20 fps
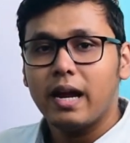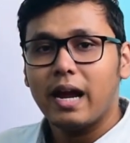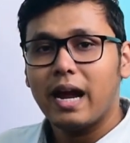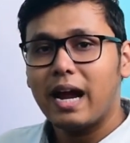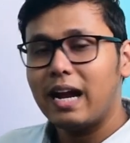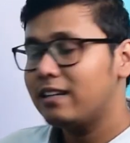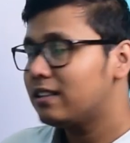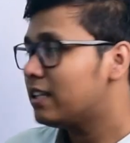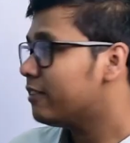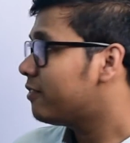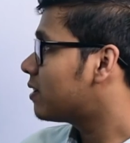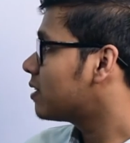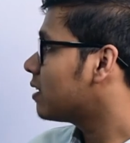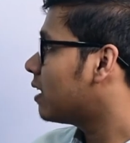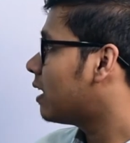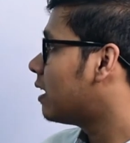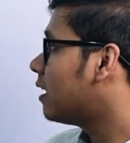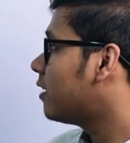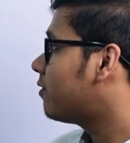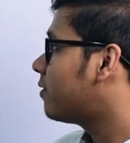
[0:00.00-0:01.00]
And they
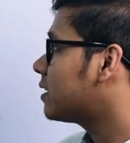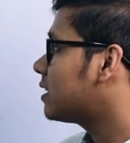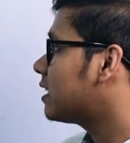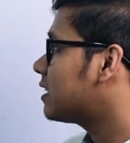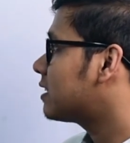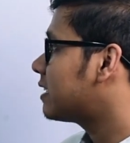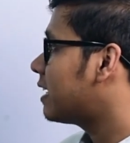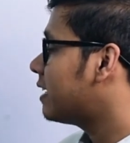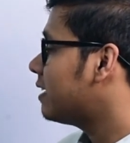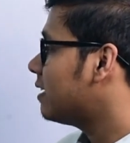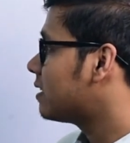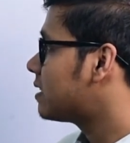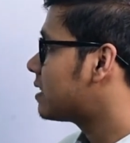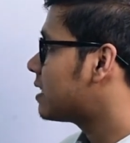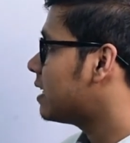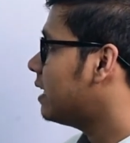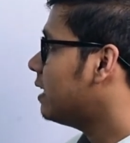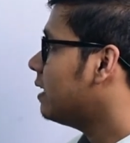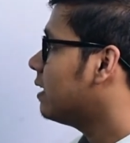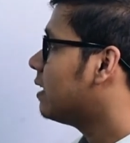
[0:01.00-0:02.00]
uh, further say,
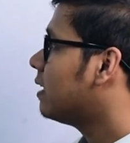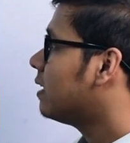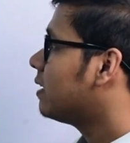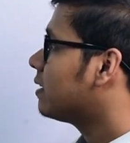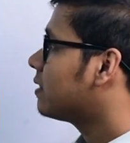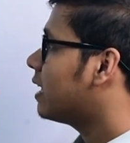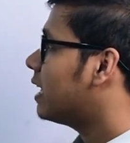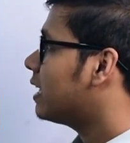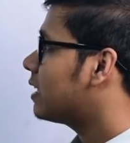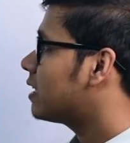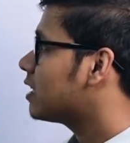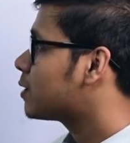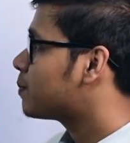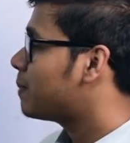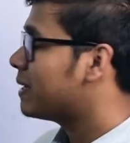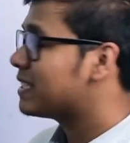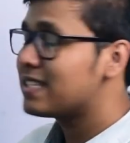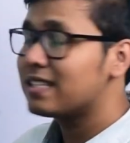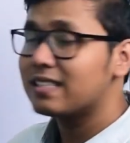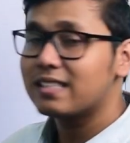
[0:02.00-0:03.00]
say that
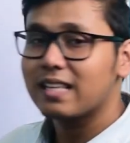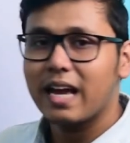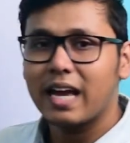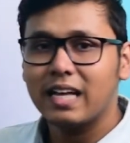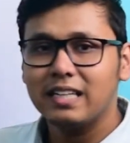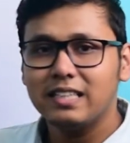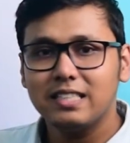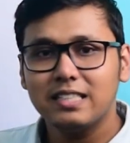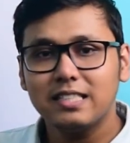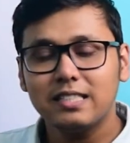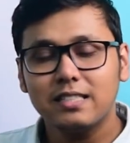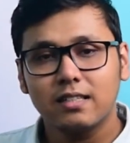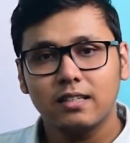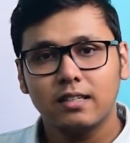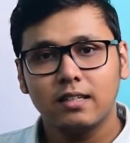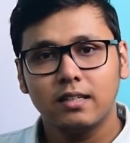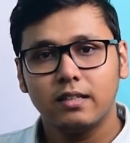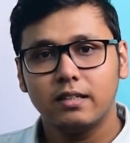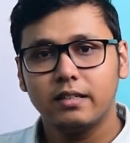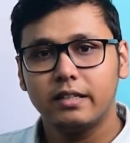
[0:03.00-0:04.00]
species n is
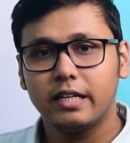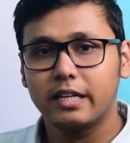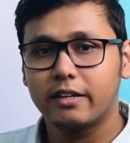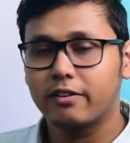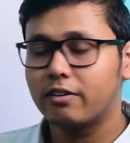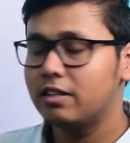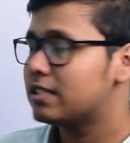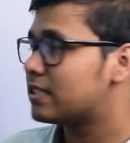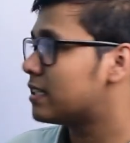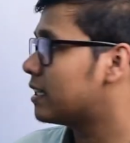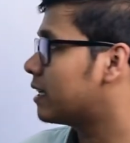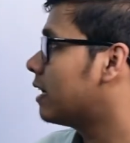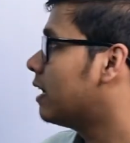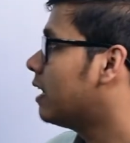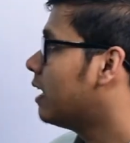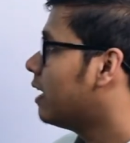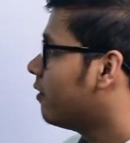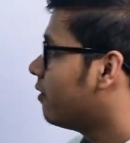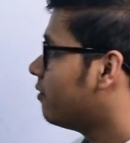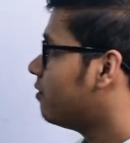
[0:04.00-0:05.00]
decreasing,
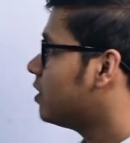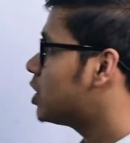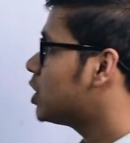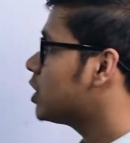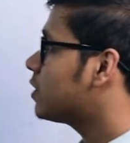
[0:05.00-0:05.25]
which